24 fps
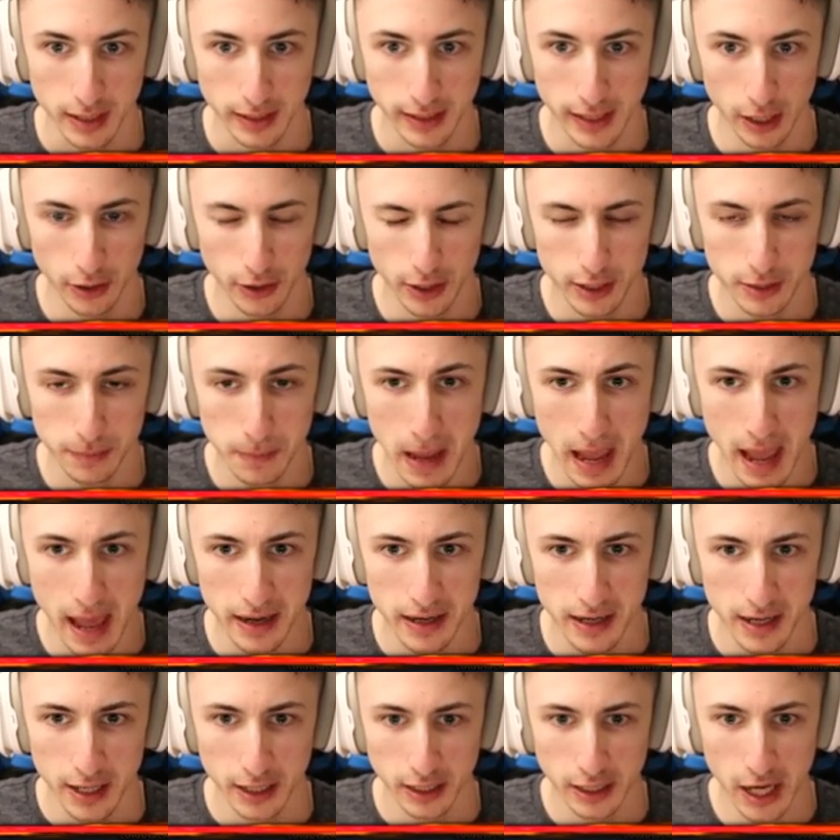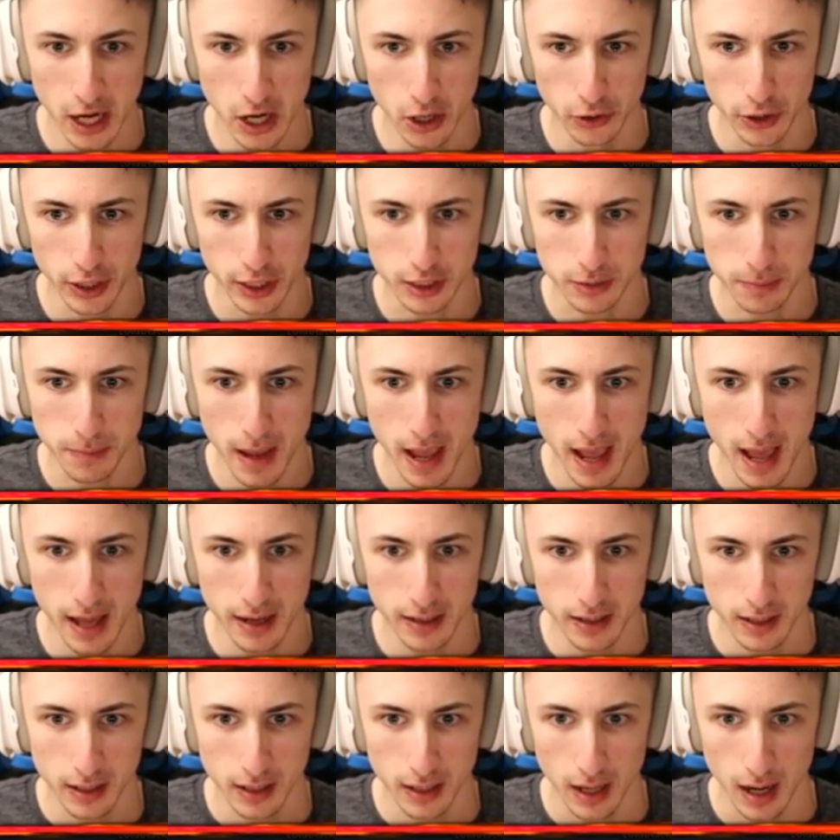Kill this man. Kill this
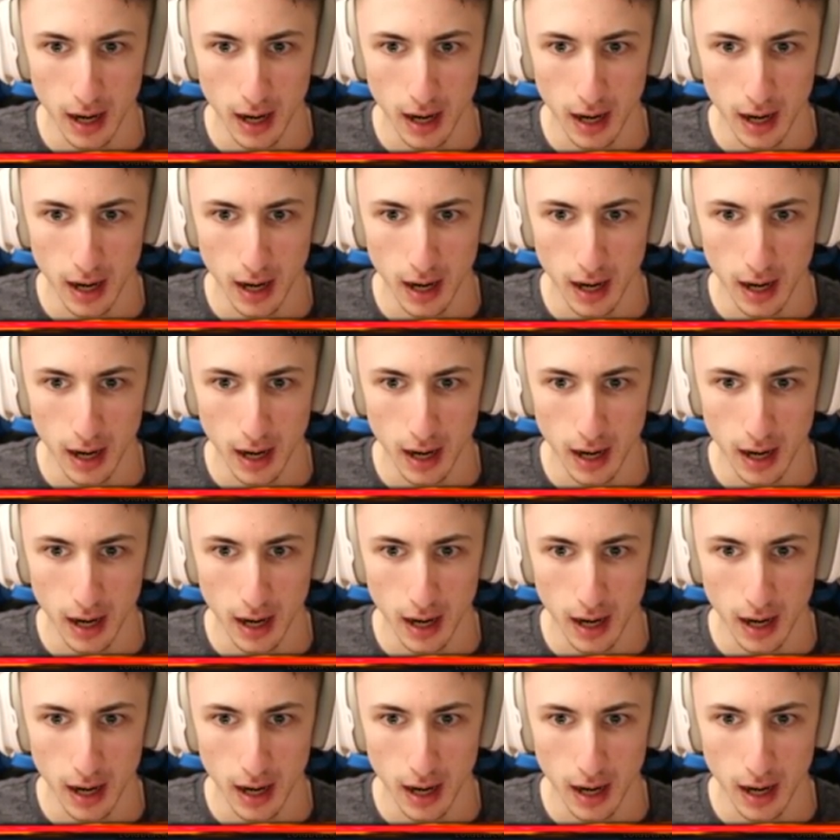man.